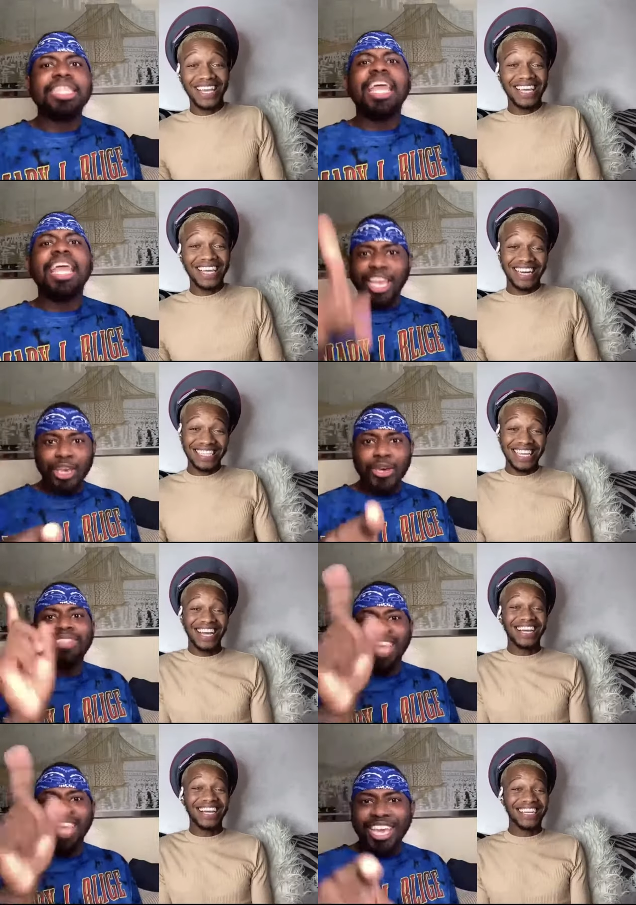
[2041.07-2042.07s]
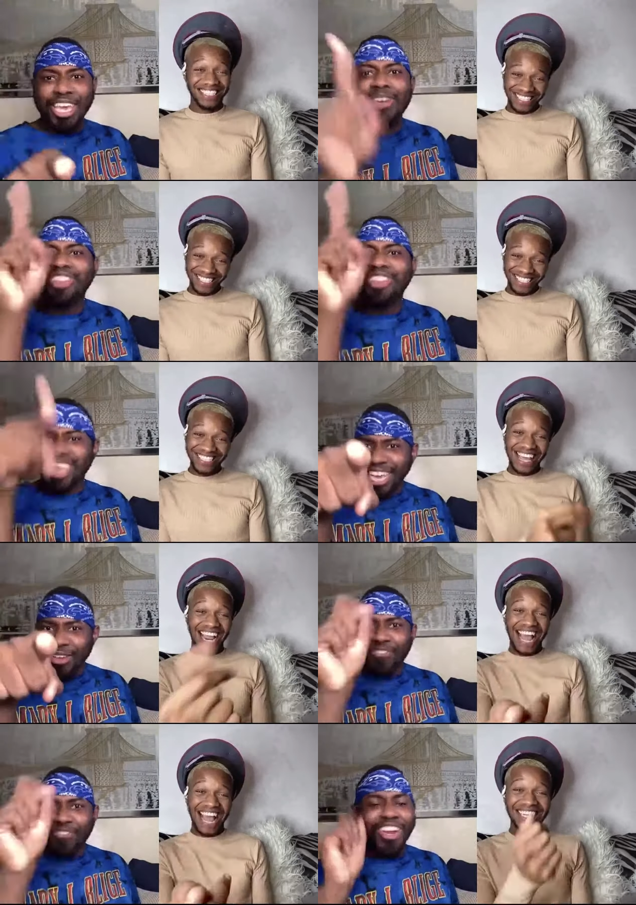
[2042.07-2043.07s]
Speaker 1: thank, it you, is thank you, thank I you,
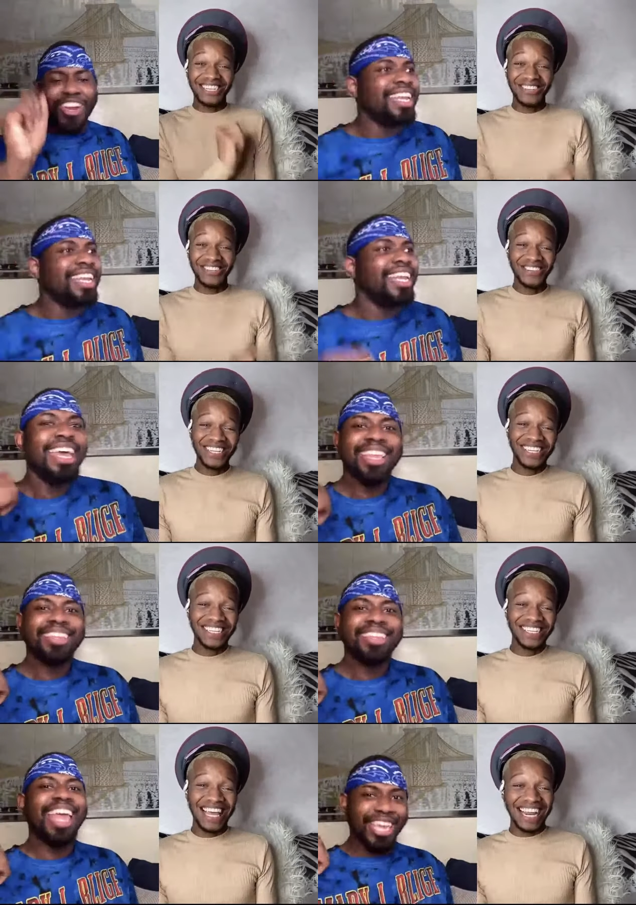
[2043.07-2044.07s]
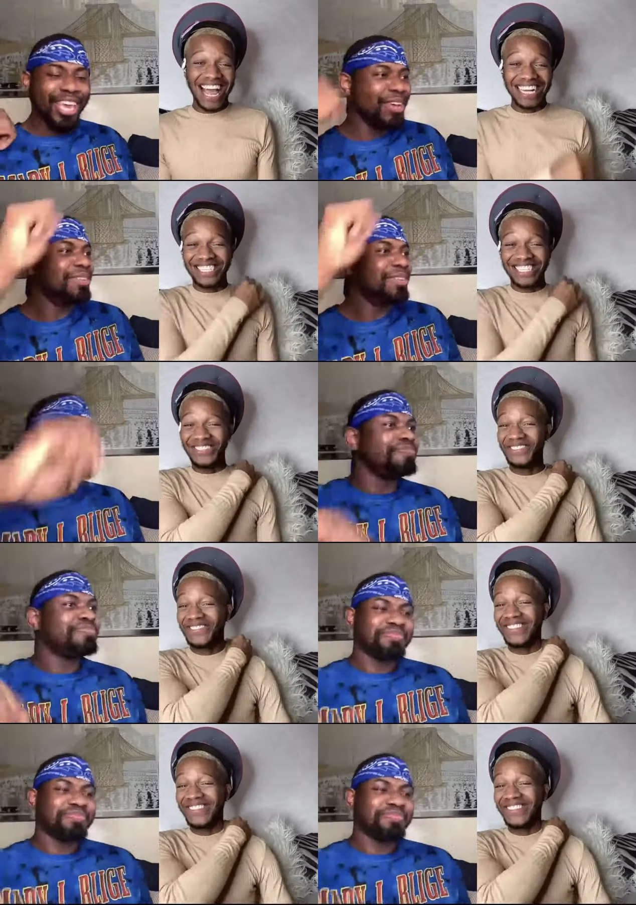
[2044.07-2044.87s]
got you. thank you,